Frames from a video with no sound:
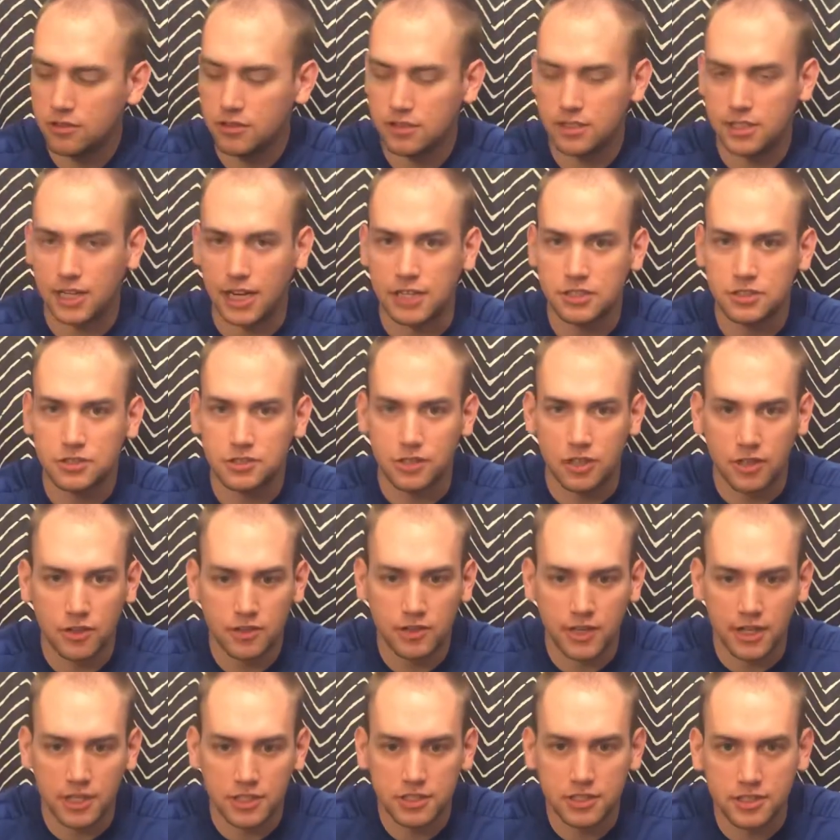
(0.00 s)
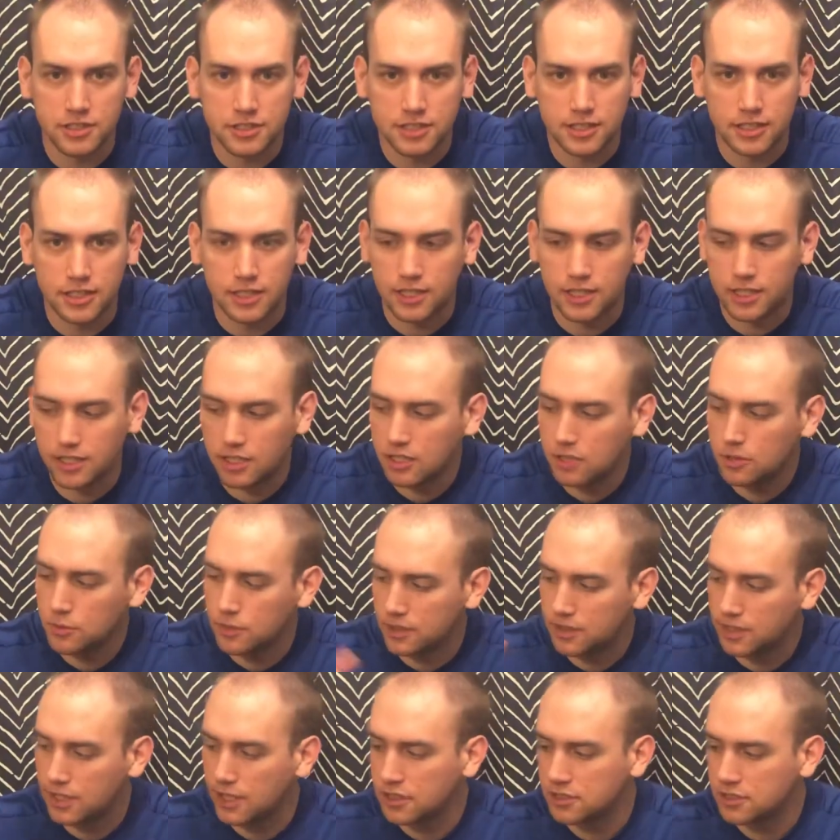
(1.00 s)
Dice Throne, as you can see here,
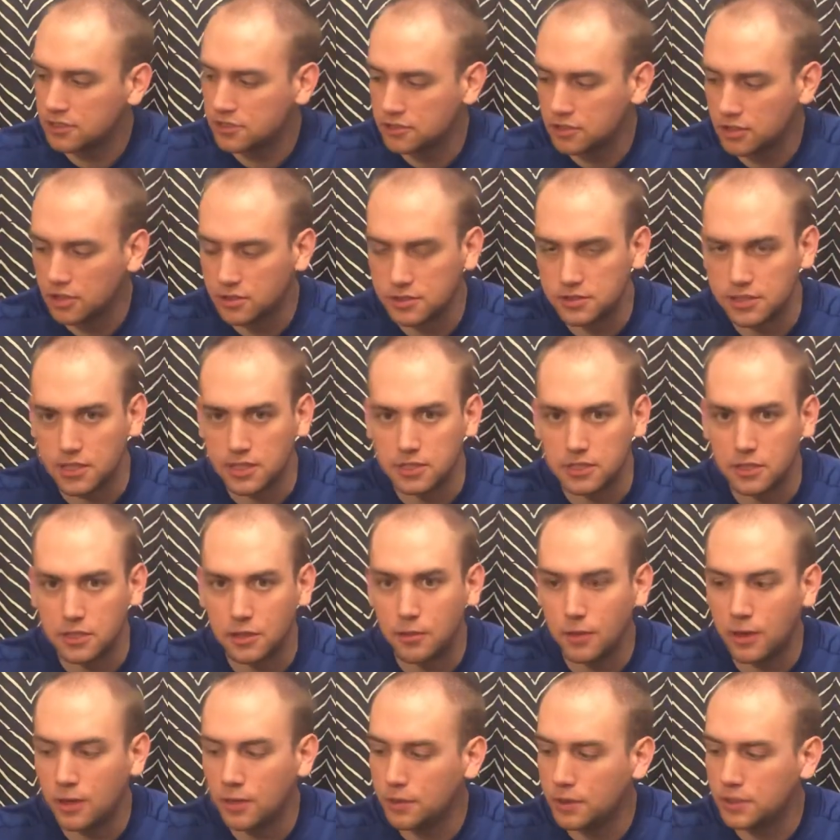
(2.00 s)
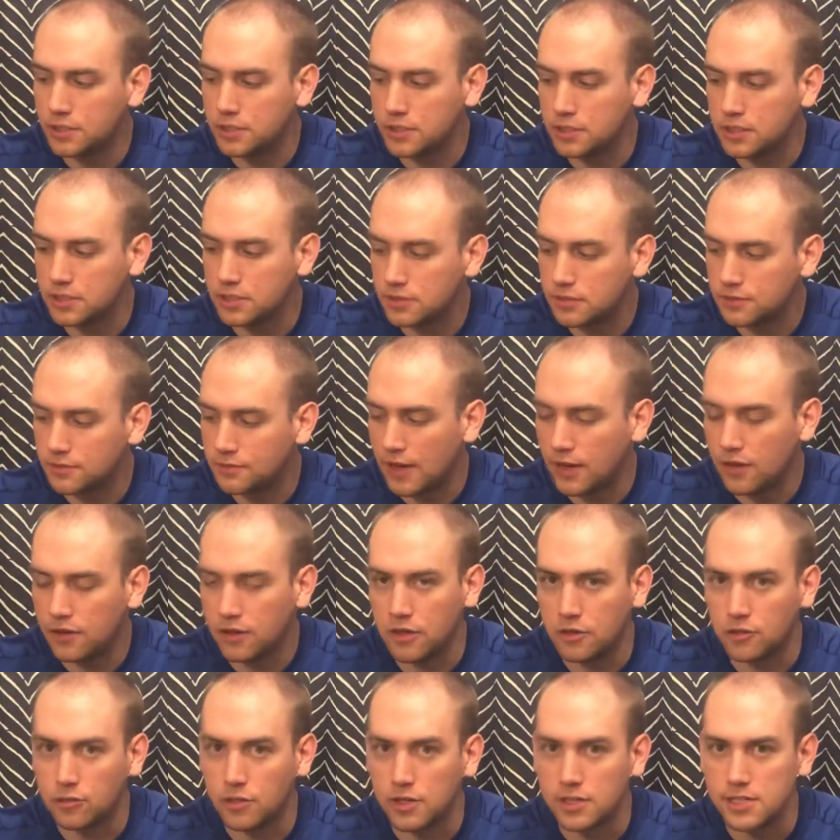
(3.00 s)
with Dice Throne Season 1, which is found
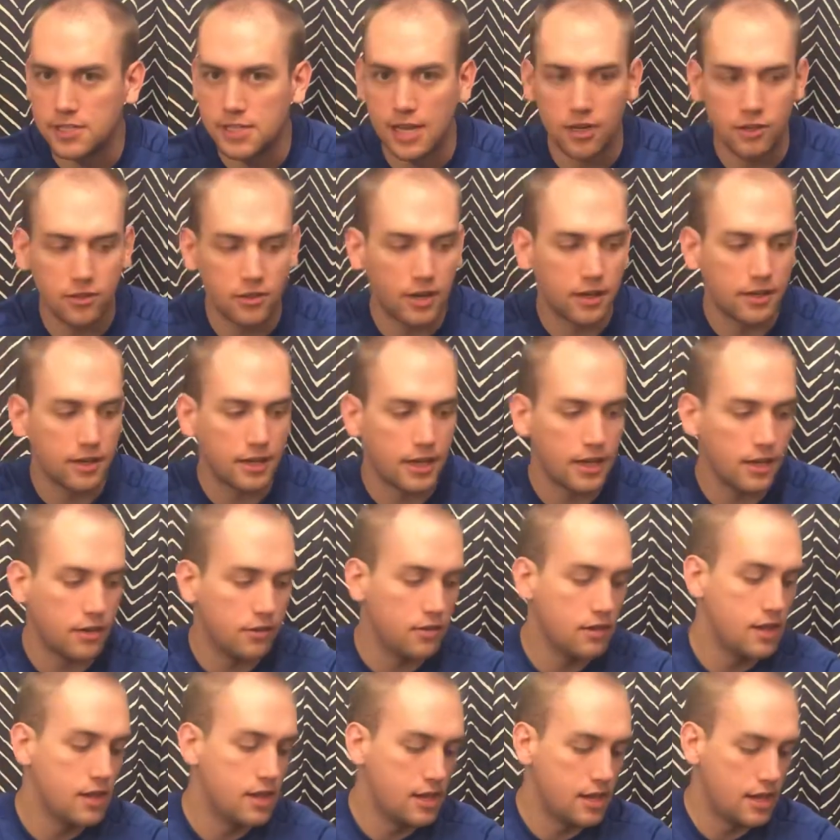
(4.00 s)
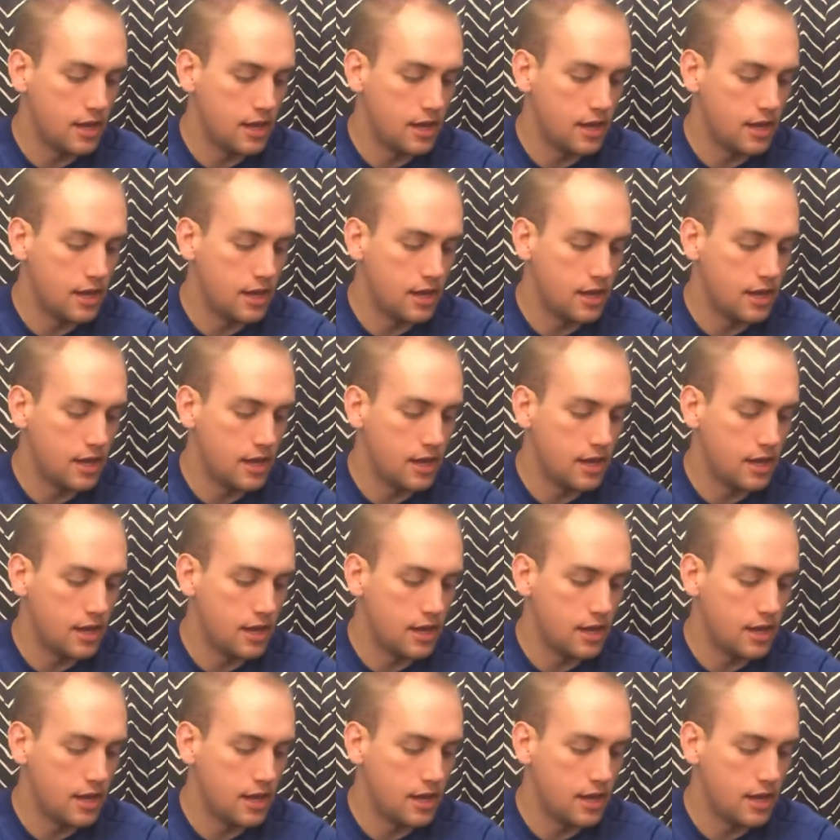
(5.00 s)
in retail right now.